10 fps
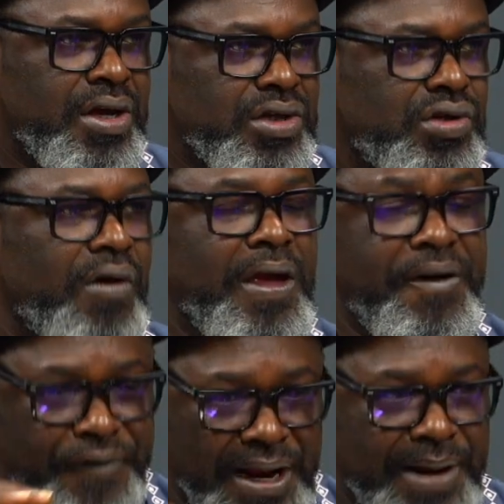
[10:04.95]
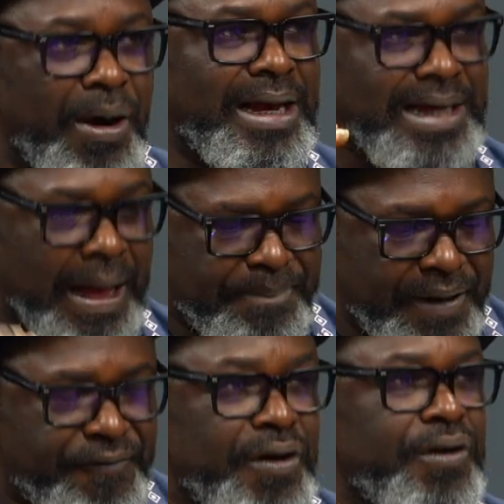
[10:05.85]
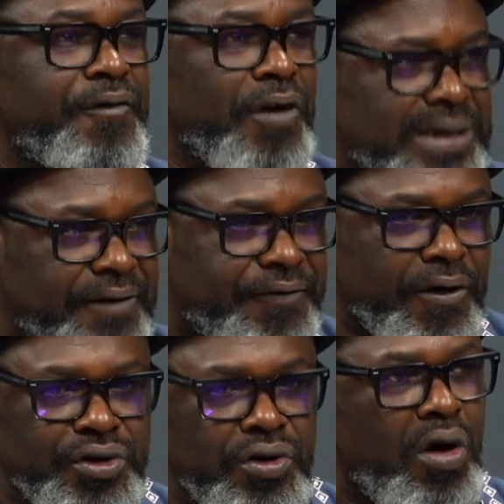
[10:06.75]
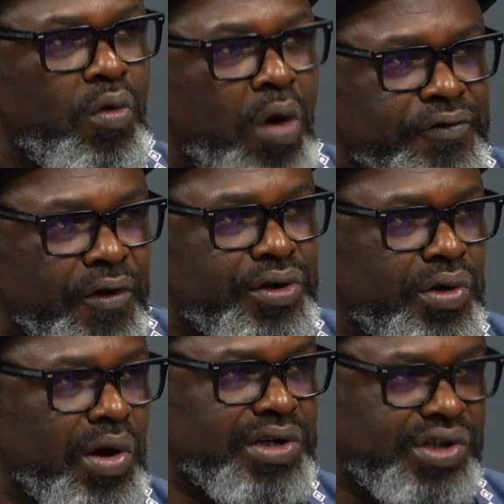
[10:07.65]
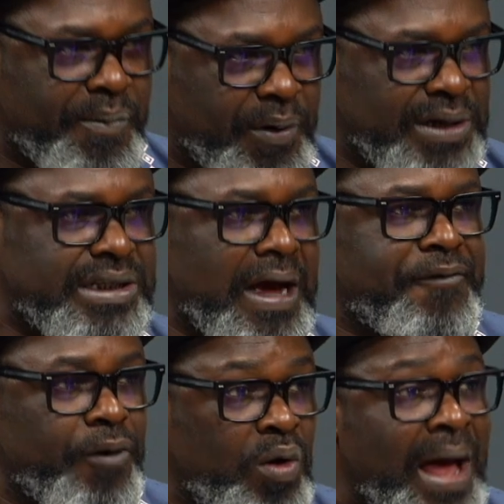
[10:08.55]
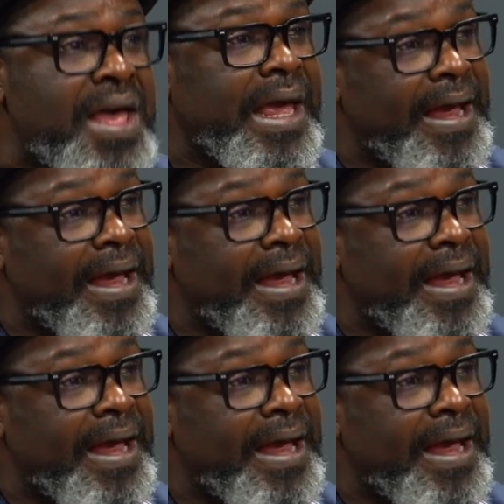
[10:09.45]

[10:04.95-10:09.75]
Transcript: So if anybody campaigned for you, voted for you, or worked for you, or is your political follower,